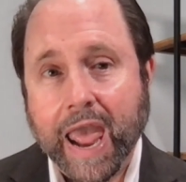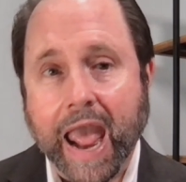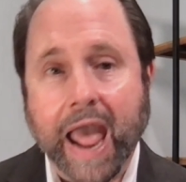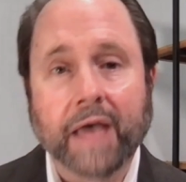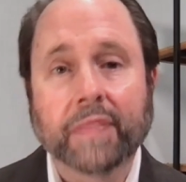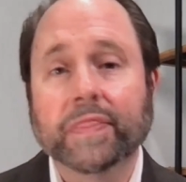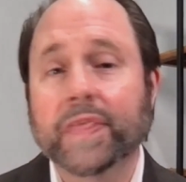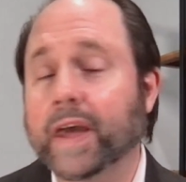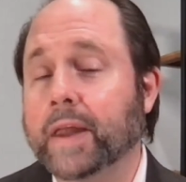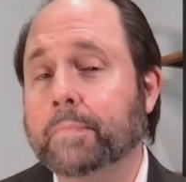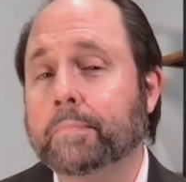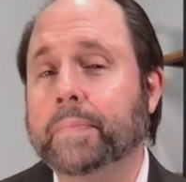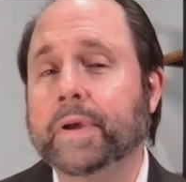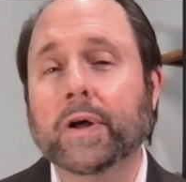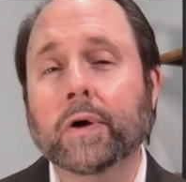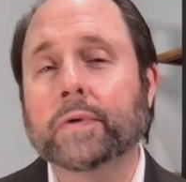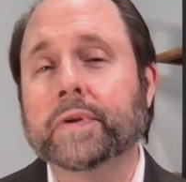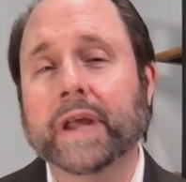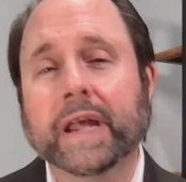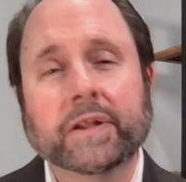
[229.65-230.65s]
and then
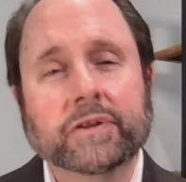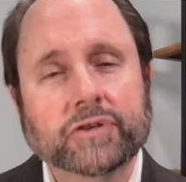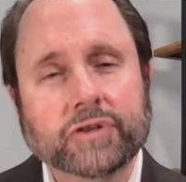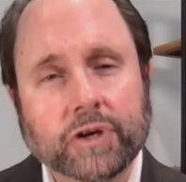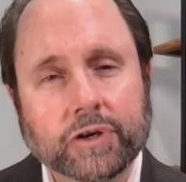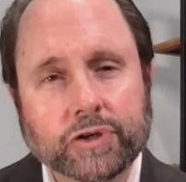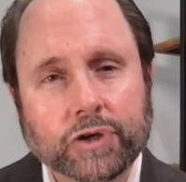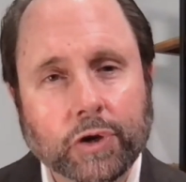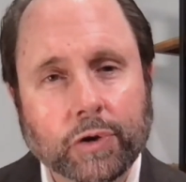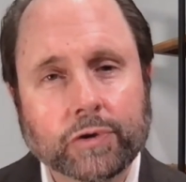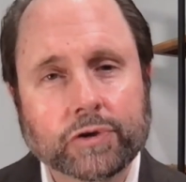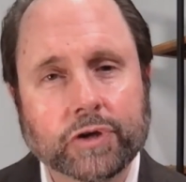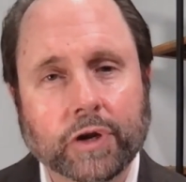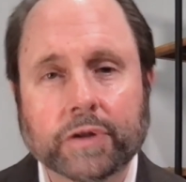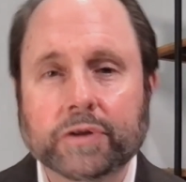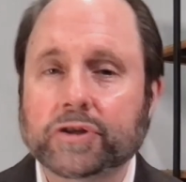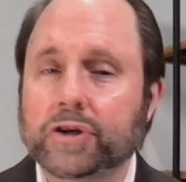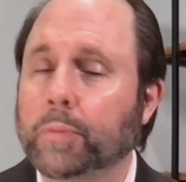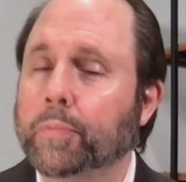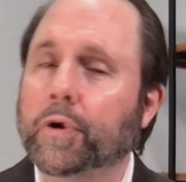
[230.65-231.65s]
build
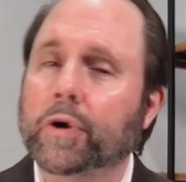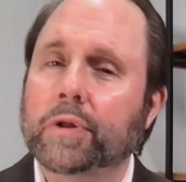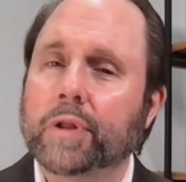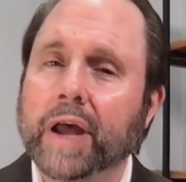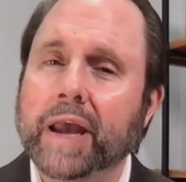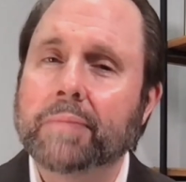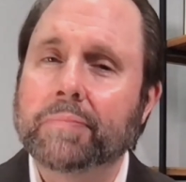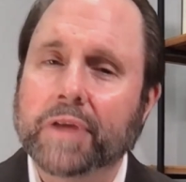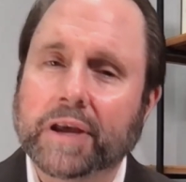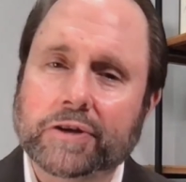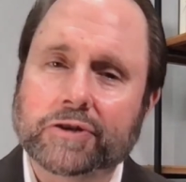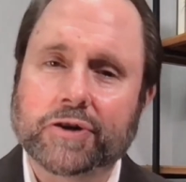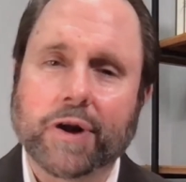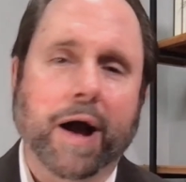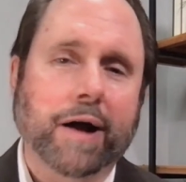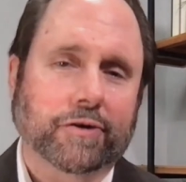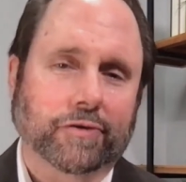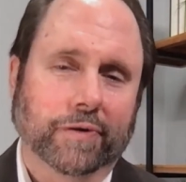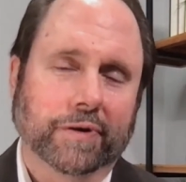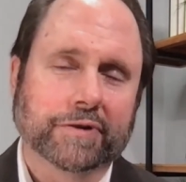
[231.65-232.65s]
institutions to proclaim these
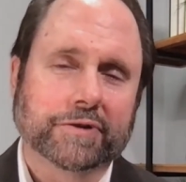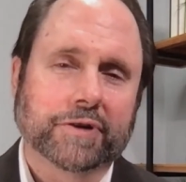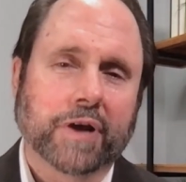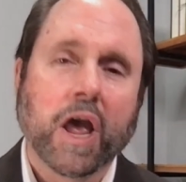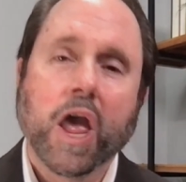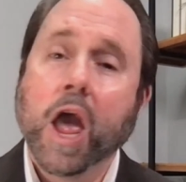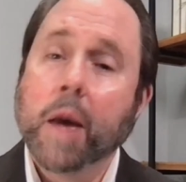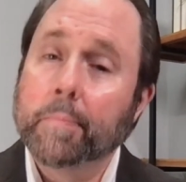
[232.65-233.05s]
doctrines,